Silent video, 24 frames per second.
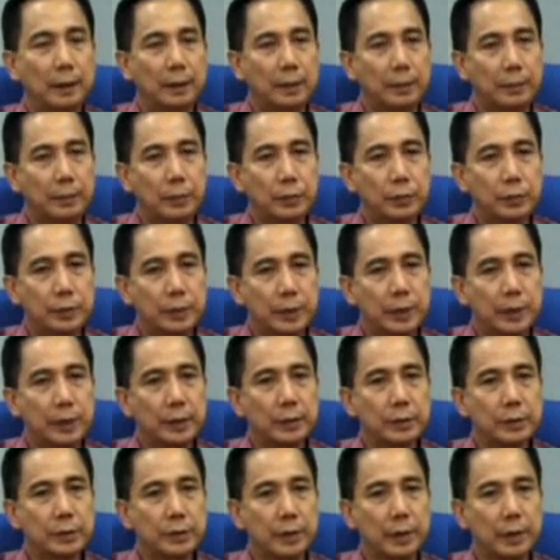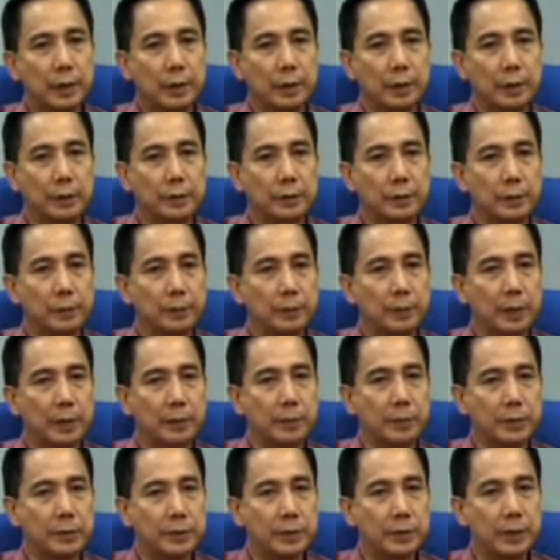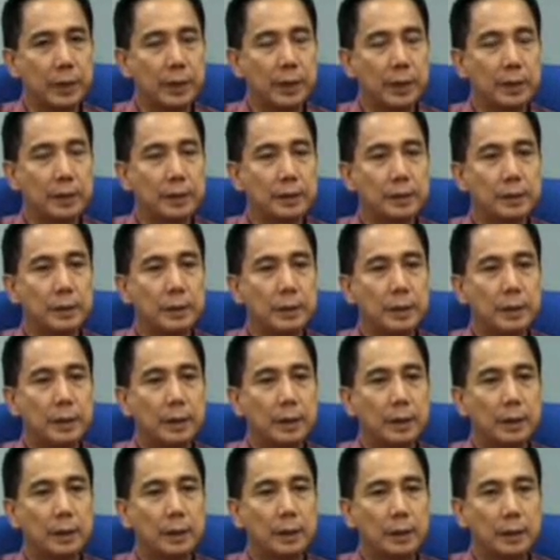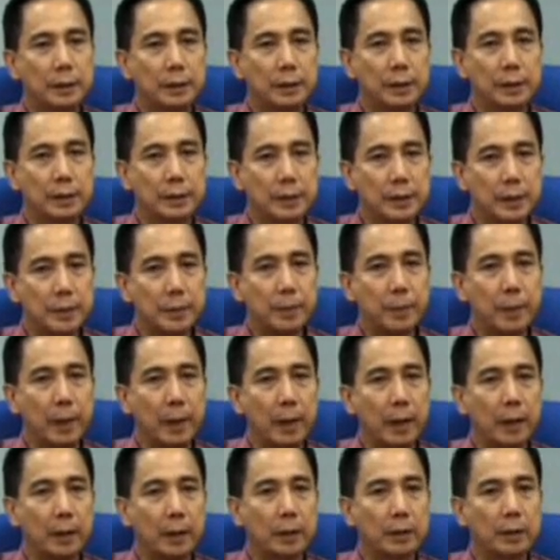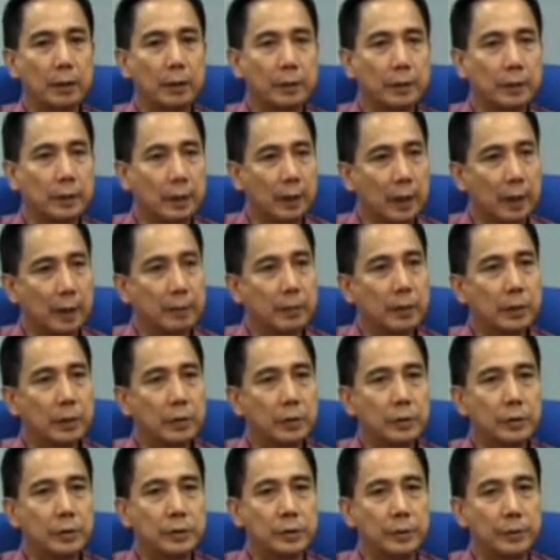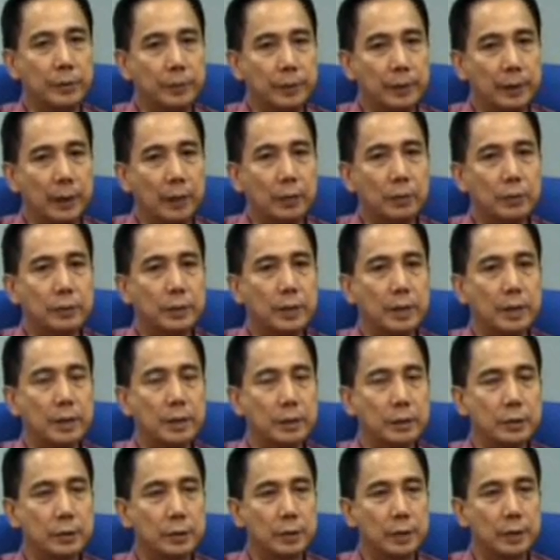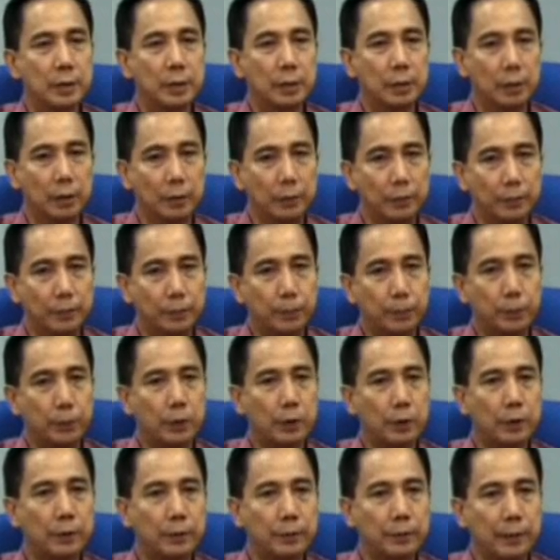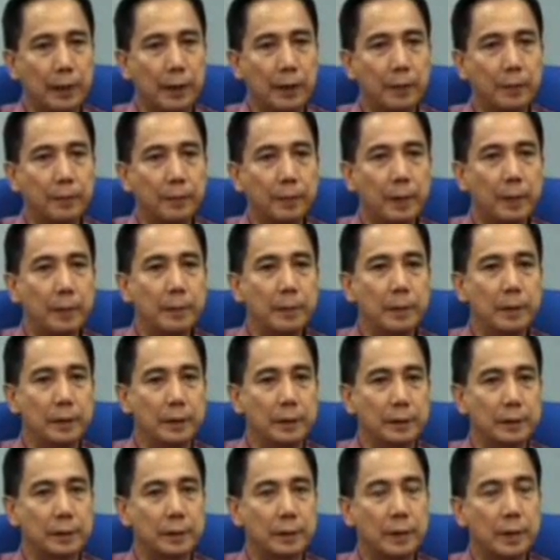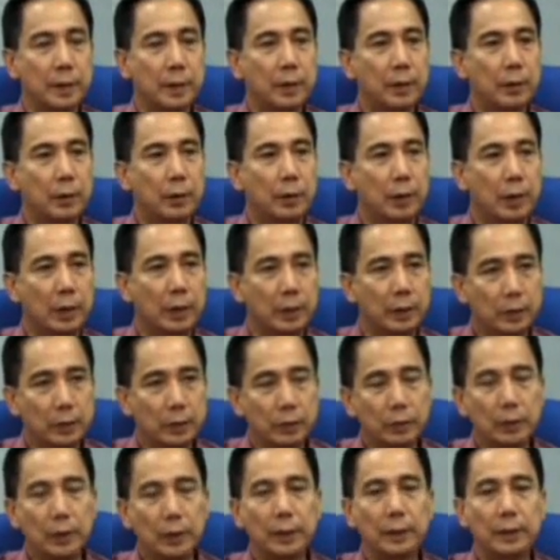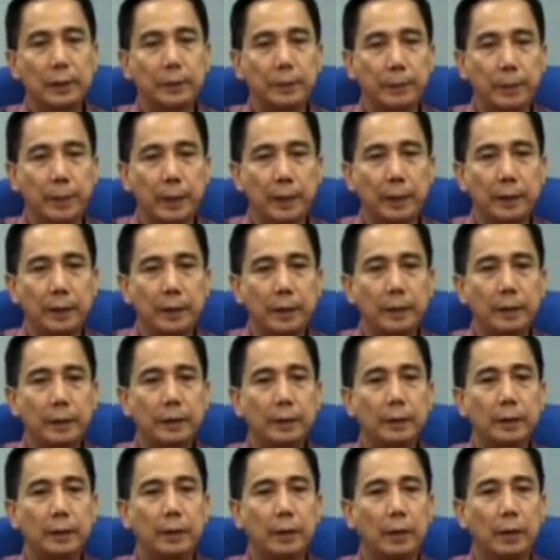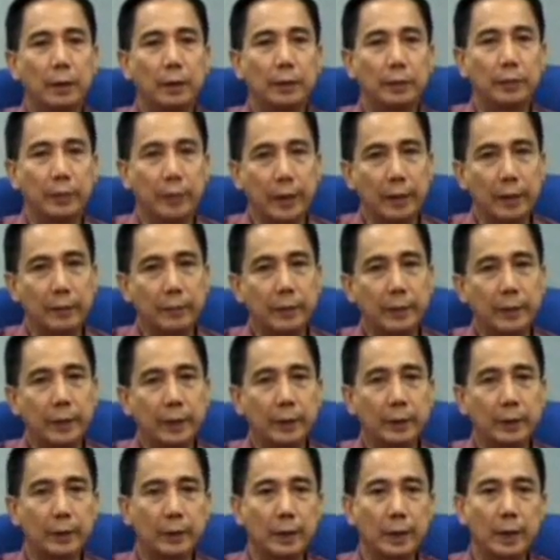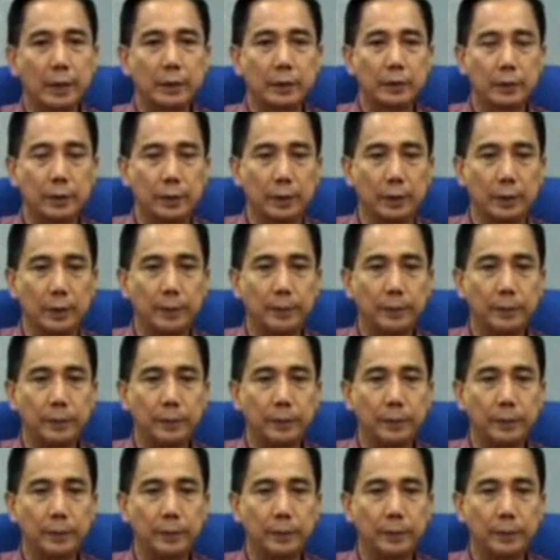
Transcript: The most serious challenge of climate change is its impact on the livelihoods of thousands of poor farm families who are totally dependent on rain-fed agriculture.